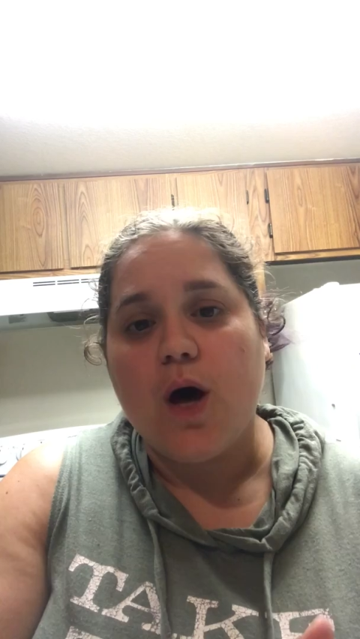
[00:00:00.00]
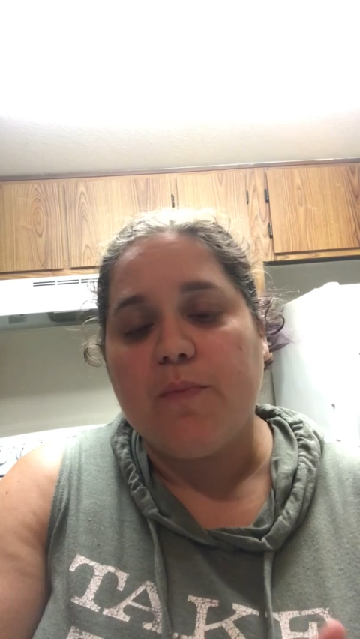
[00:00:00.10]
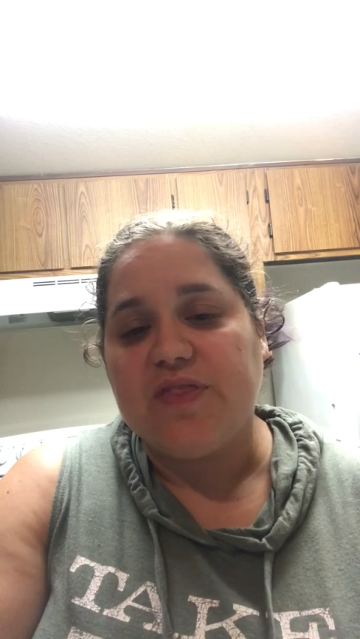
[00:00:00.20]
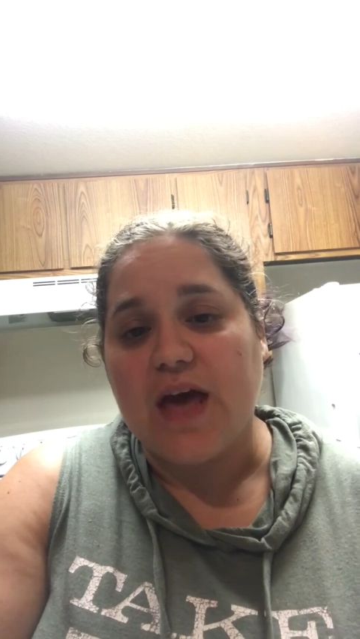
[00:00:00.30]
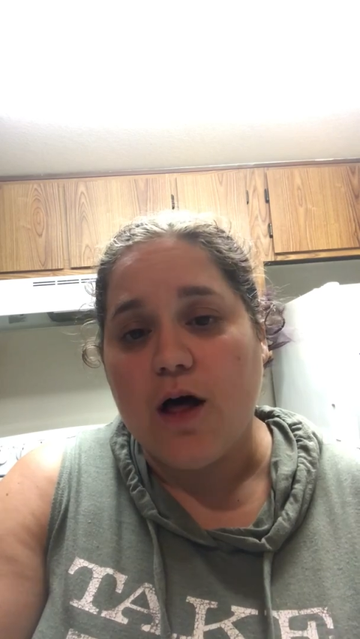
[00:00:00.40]

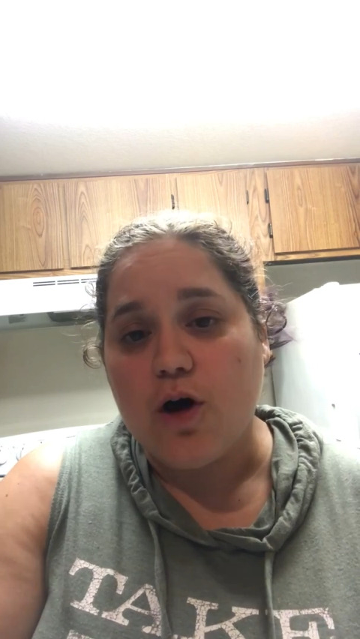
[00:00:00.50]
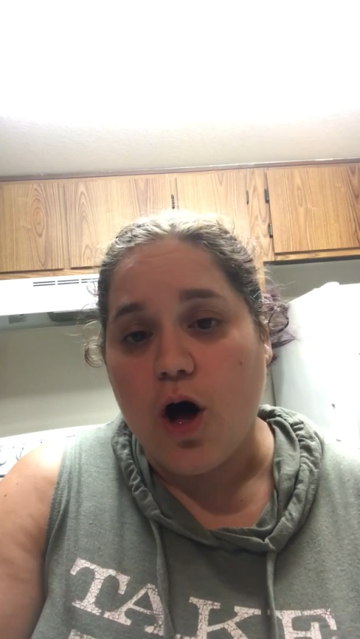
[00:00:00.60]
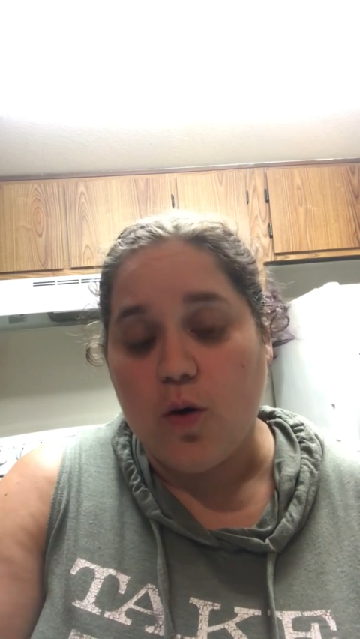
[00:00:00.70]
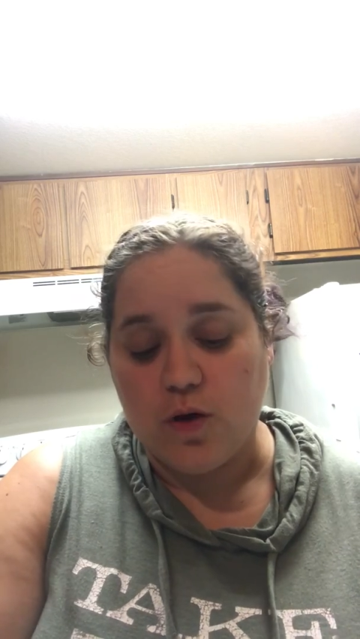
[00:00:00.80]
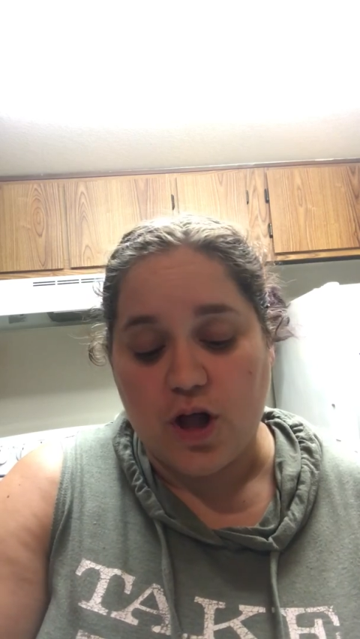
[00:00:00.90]
but the
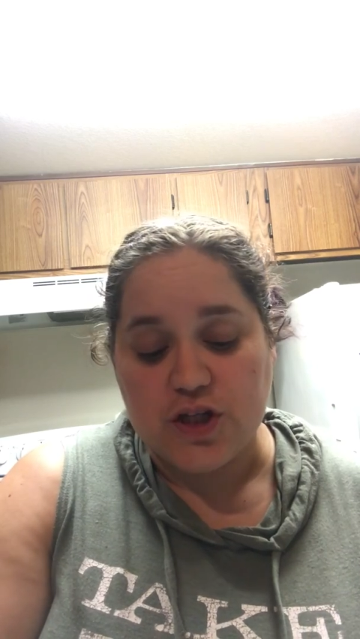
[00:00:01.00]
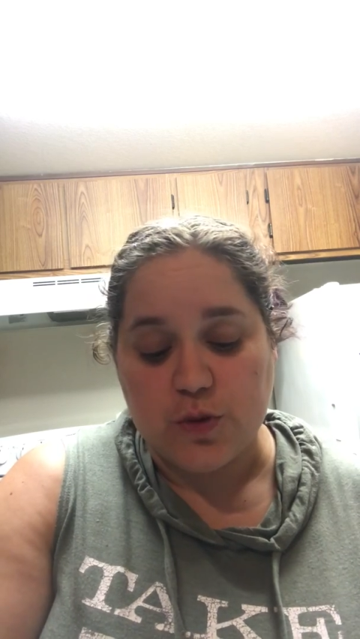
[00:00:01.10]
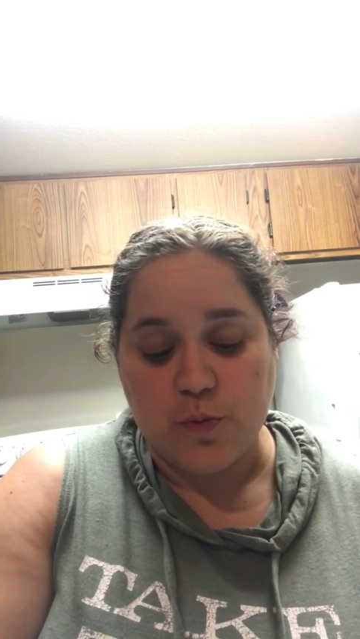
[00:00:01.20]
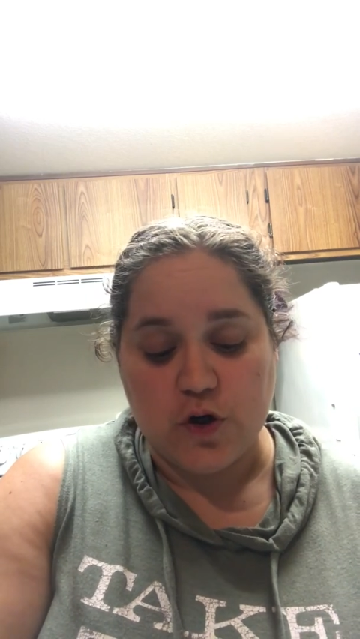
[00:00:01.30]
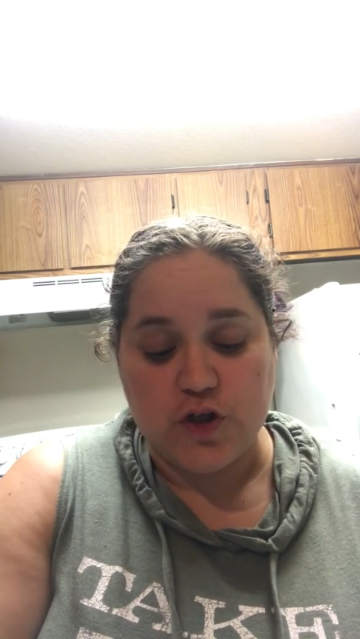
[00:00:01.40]
alcohol will
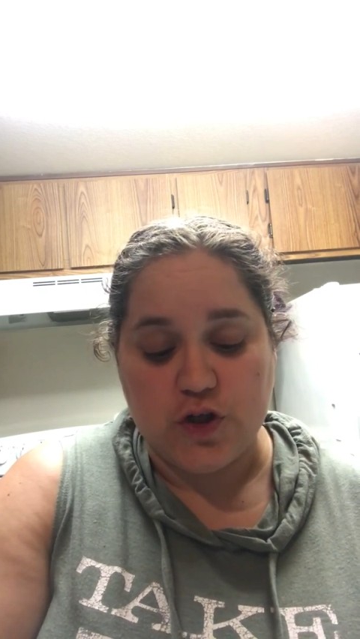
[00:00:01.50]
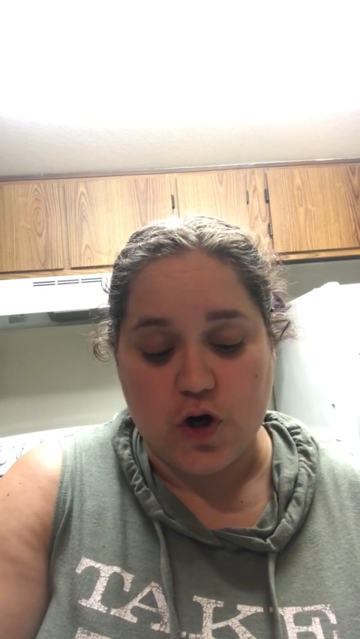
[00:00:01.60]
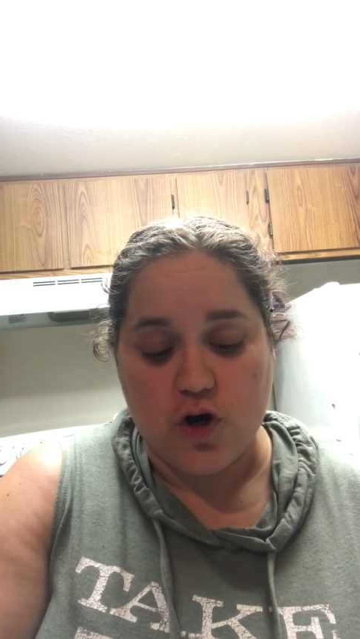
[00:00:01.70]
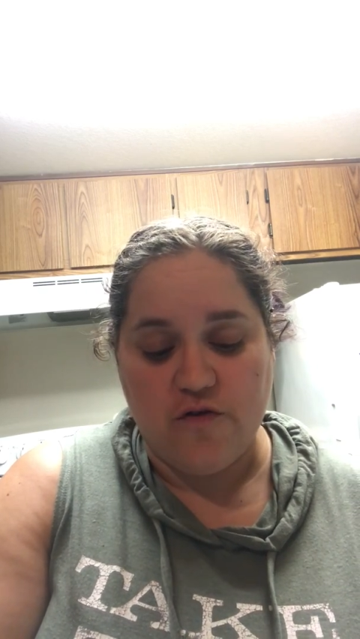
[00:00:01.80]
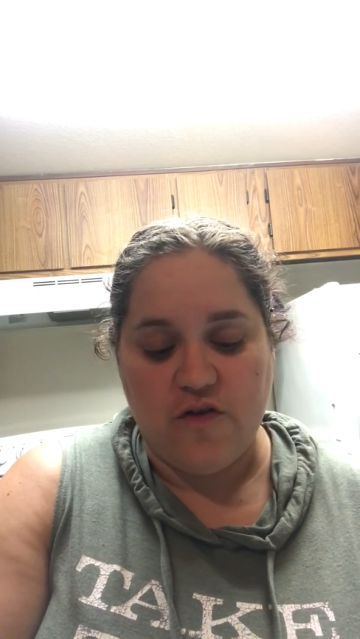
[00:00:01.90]
also
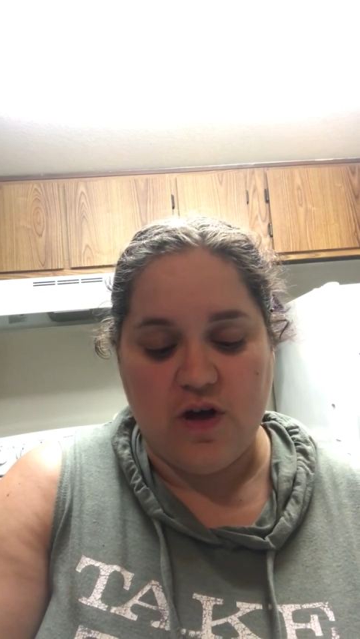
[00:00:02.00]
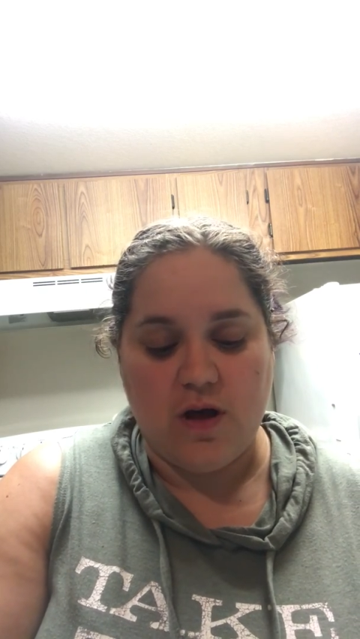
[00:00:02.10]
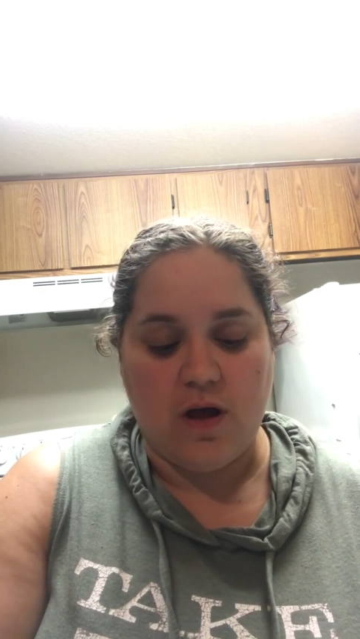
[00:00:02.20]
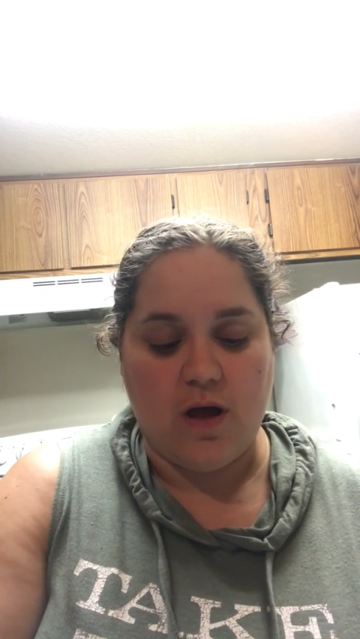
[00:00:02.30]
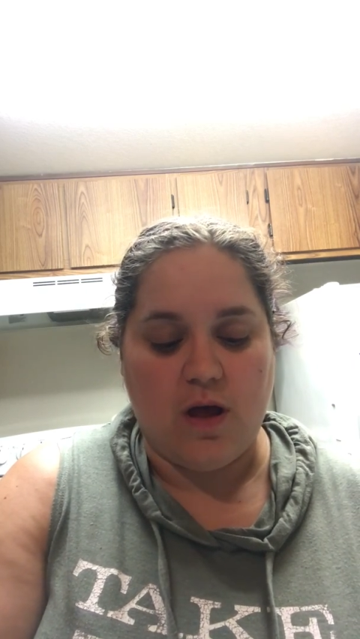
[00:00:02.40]
preserve
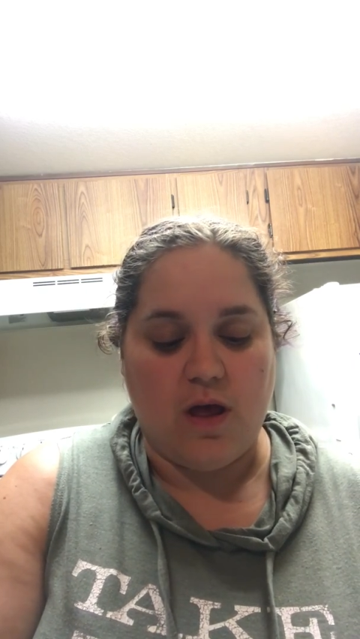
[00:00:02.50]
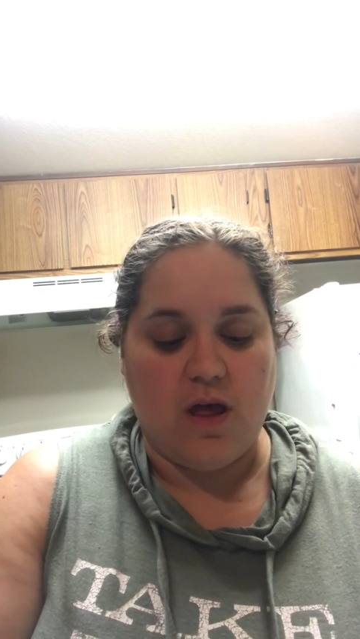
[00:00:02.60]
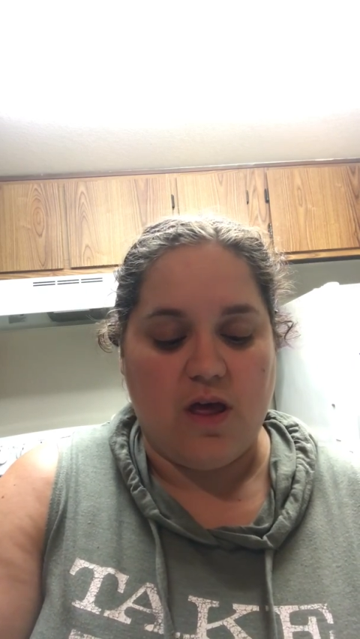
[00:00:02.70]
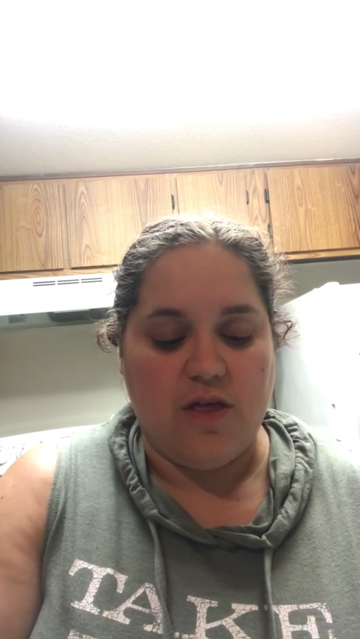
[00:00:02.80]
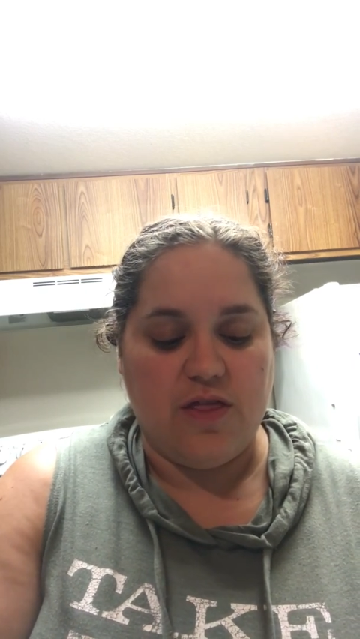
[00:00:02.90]

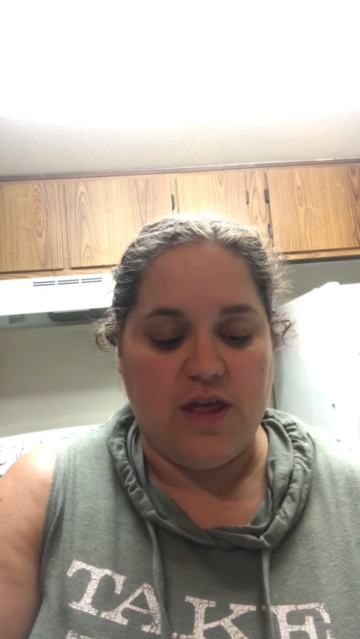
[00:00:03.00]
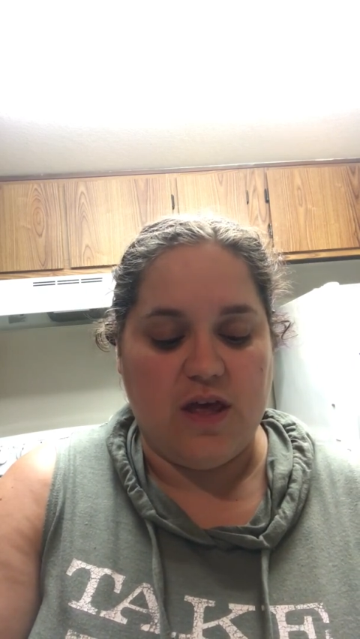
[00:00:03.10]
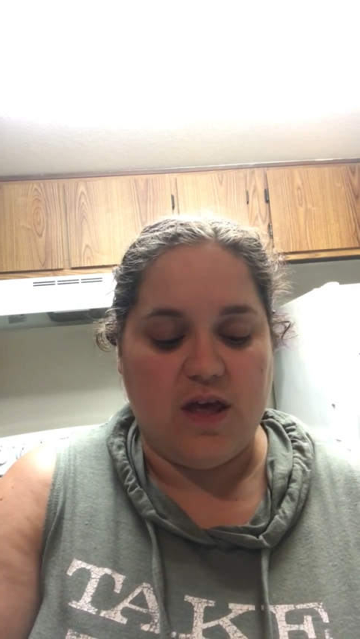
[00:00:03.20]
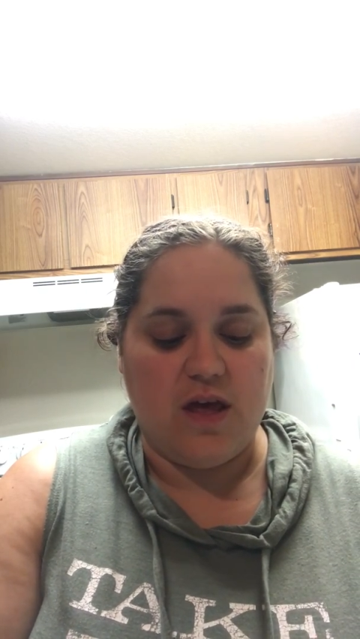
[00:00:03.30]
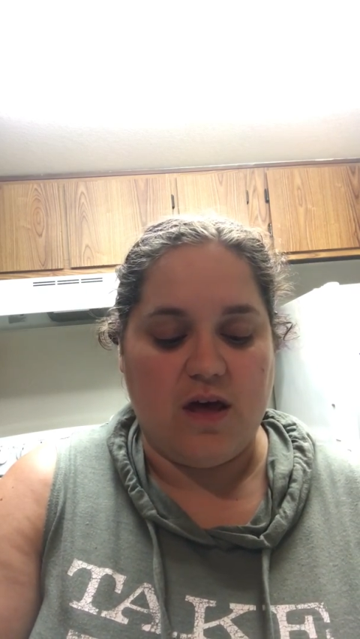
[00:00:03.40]

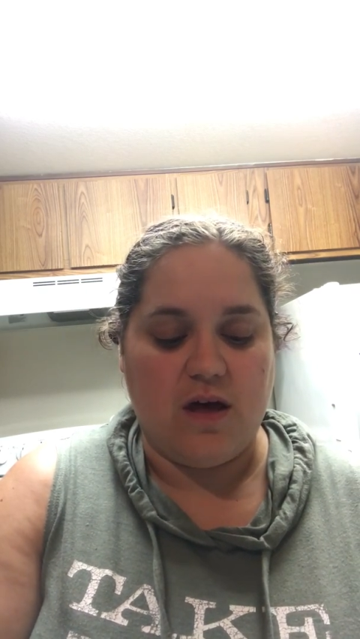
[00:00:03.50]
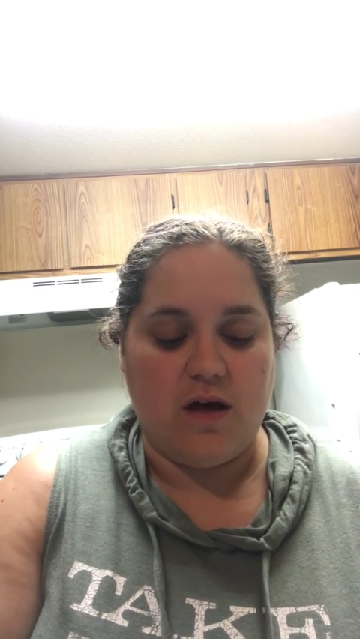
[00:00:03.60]
the